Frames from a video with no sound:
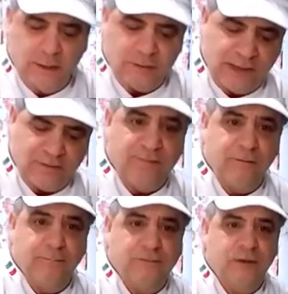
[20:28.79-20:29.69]

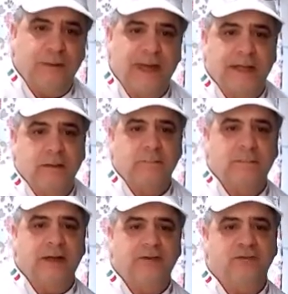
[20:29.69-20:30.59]
Transfer them to my
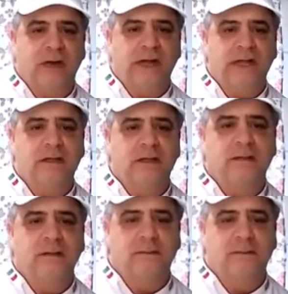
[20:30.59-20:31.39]
tray.